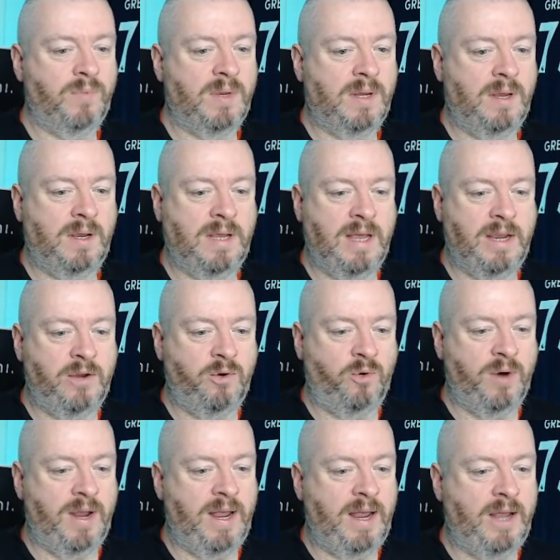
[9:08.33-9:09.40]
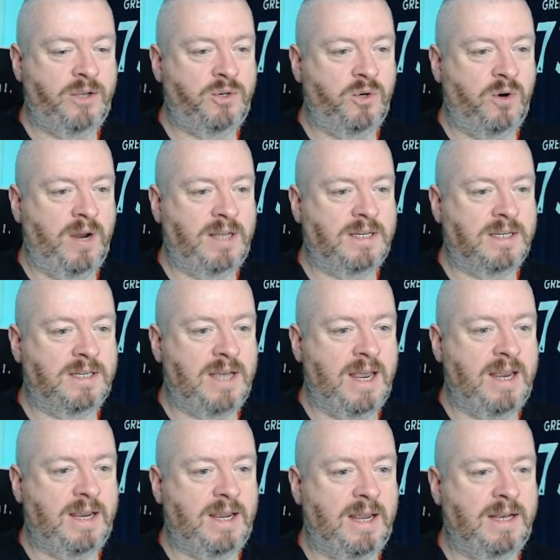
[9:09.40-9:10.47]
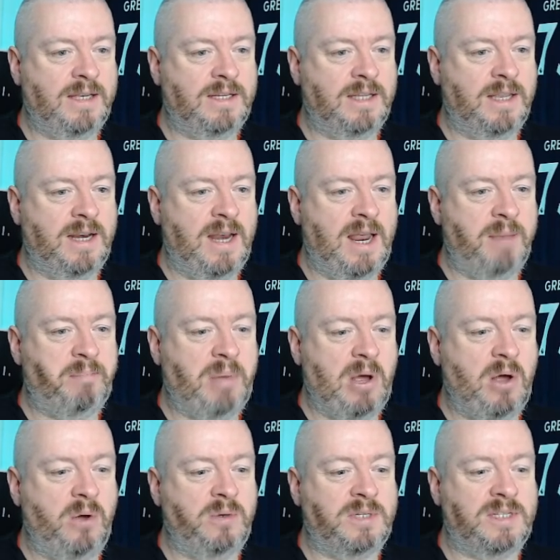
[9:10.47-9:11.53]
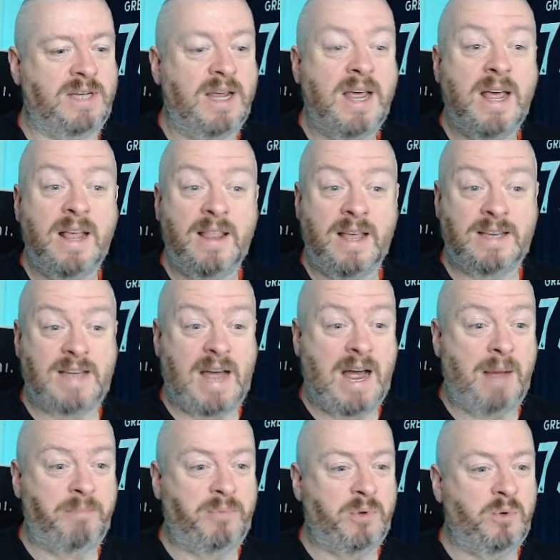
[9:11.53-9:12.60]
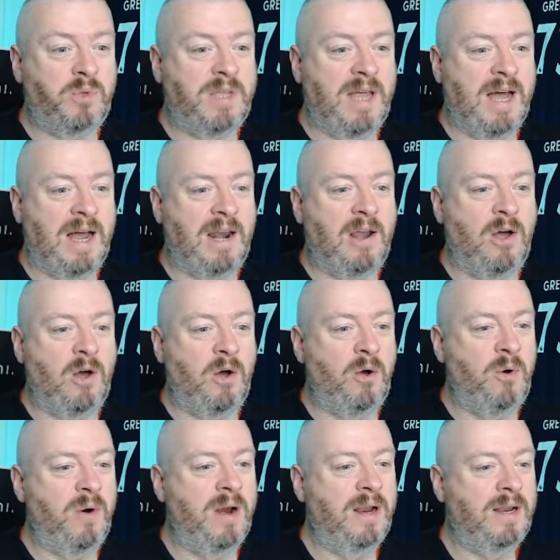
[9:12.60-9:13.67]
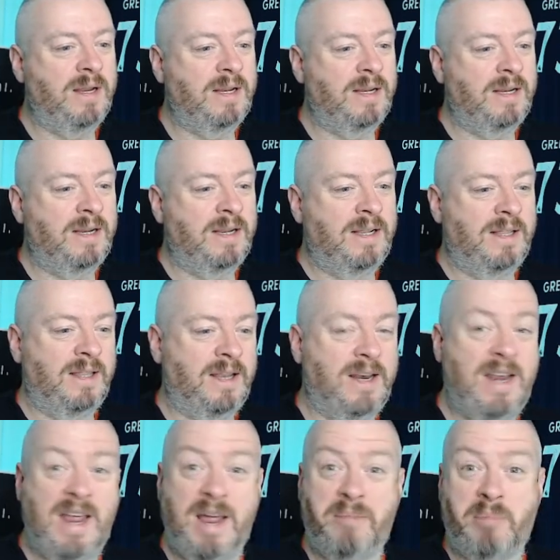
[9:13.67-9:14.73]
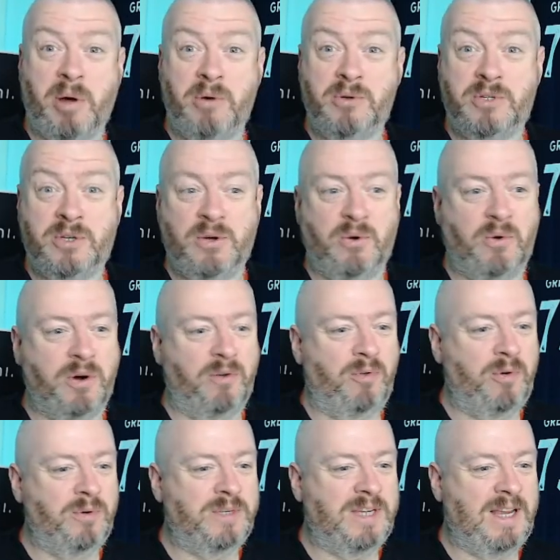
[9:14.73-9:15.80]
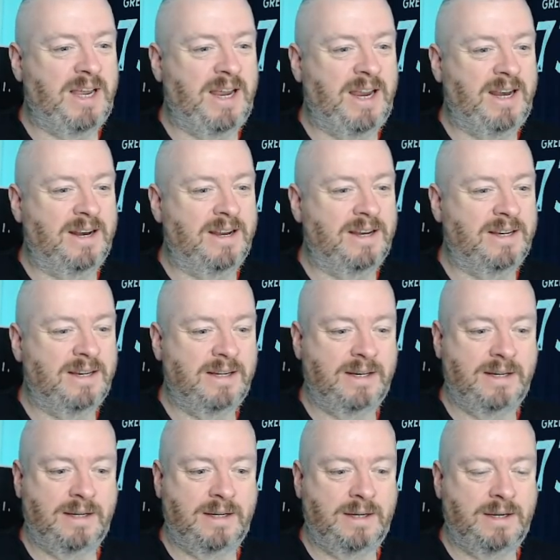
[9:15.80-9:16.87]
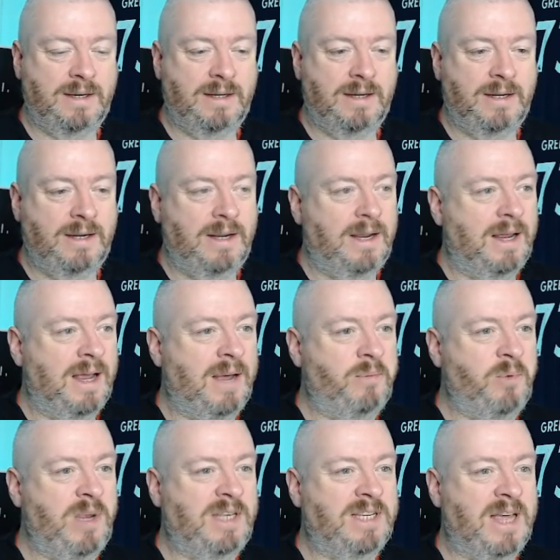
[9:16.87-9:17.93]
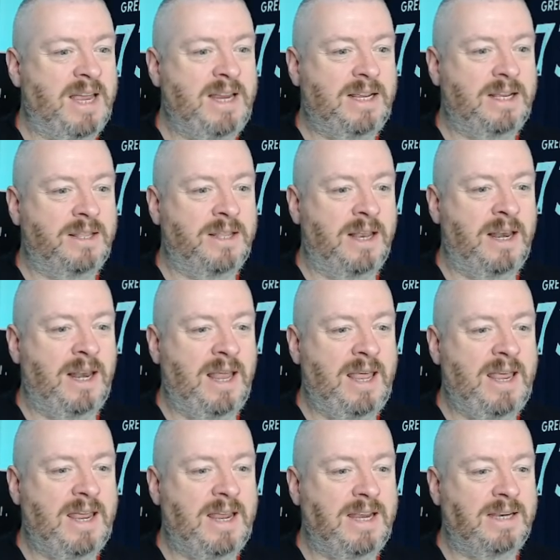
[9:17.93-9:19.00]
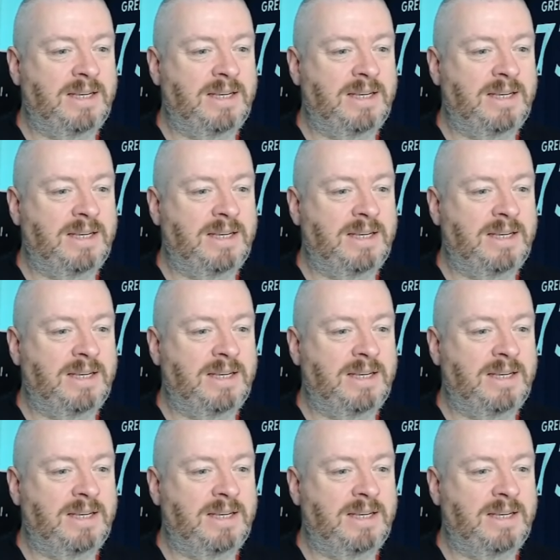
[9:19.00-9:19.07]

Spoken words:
Okay, corner here. Touré to take into the near post. There's Abdou Diallo. The near post corner routine. And we take the lead.